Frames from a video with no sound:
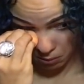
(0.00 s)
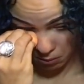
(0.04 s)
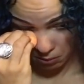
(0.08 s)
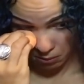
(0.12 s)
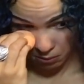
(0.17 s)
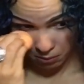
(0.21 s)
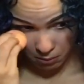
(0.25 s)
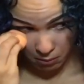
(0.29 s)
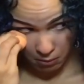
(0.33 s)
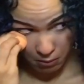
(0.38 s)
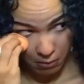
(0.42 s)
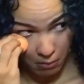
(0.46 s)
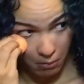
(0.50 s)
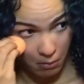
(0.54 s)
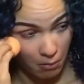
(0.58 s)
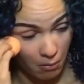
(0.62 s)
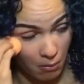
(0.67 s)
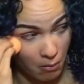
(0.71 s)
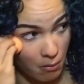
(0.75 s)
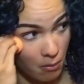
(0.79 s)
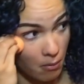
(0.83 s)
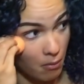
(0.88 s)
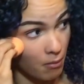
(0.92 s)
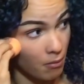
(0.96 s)

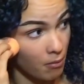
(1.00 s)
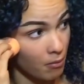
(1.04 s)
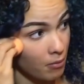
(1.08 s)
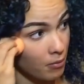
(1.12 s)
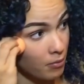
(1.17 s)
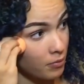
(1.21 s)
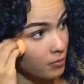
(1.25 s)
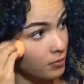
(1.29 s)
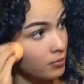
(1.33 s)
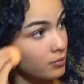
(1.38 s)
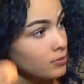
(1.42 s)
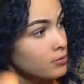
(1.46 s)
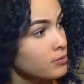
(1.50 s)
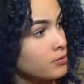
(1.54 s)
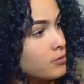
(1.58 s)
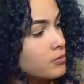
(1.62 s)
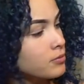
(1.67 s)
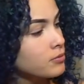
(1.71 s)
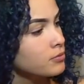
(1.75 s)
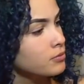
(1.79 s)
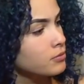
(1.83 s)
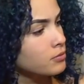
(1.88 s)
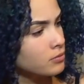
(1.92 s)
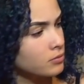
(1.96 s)

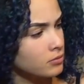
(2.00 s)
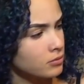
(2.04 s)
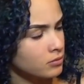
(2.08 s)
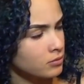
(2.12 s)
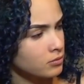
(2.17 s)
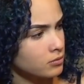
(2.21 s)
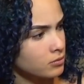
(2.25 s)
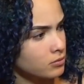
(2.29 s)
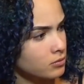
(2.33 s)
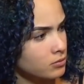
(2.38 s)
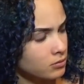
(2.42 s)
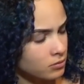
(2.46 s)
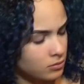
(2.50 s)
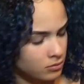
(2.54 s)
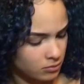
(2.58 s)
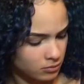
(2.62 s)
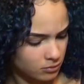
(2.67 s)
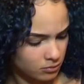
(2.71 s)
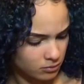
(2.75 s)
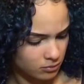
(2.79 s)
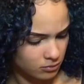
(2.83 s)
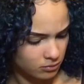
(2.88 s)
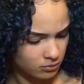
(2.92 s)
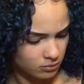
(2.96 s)

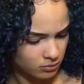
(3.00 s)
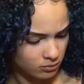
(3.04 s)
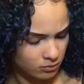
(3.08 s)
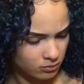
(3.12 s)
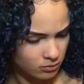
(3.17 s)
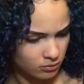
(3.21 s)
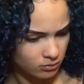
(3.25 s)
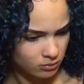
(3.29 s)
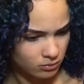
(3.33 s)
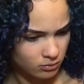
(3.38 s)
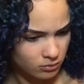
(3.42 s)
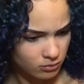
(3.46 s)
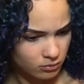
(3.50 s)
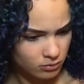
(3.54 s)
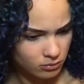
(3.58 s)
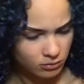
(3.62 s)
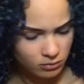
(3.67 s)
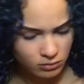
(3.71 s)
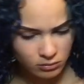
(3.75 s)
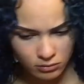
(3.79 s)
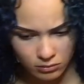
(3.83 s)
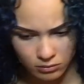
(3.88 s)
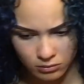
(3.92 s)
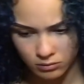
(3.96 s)

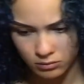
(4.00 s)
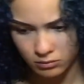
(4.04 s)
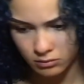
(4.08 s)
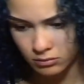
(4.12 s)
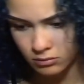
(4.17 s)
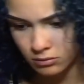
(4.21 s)
The person shown says nothing.